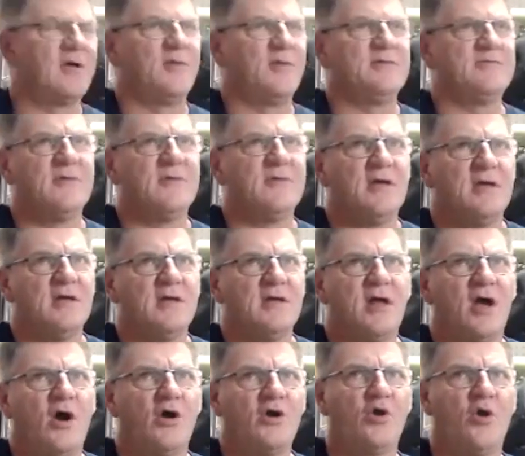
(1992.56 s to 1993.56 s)
mean,
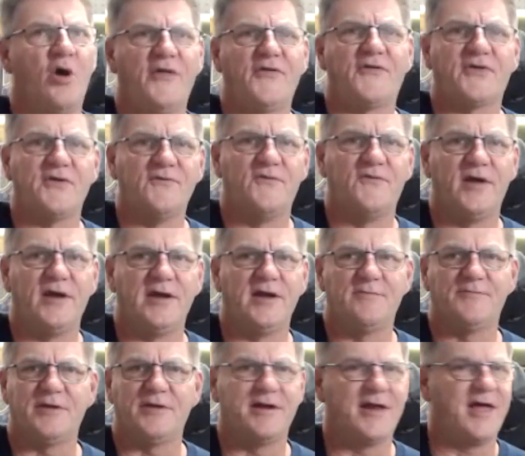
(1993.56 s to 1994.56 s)
online's
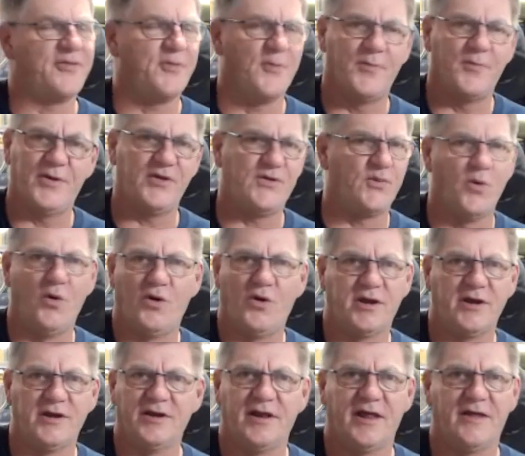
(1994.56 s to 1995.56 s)
convenient, but nothing beats
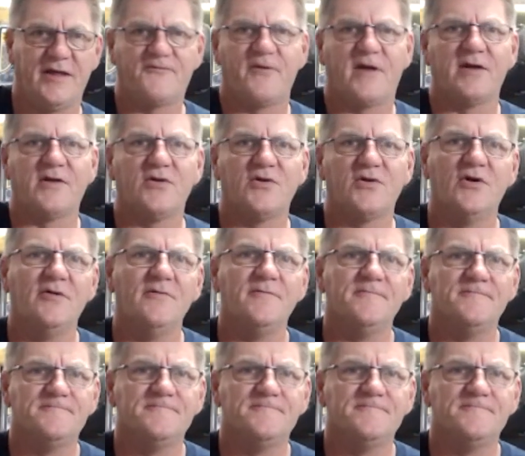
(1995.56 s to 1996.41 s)
walking in that front door.